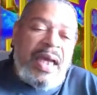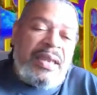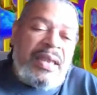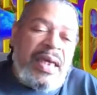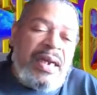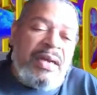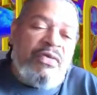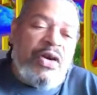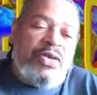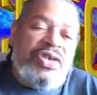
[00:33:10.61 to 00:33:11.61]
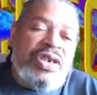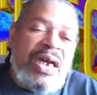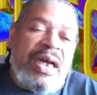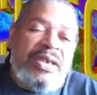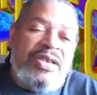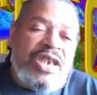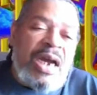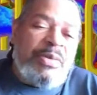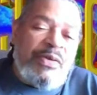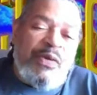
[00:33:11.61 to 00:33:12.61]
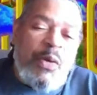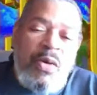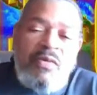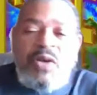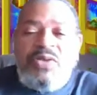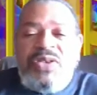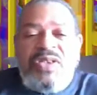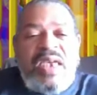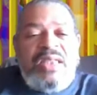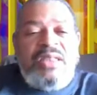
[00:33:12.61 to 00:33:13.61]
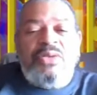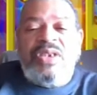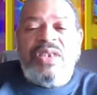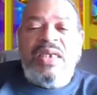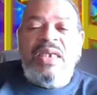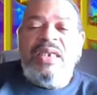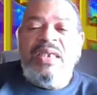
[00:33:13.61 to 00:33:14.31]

And then in 1 John chapter 4 verses 8 through 10,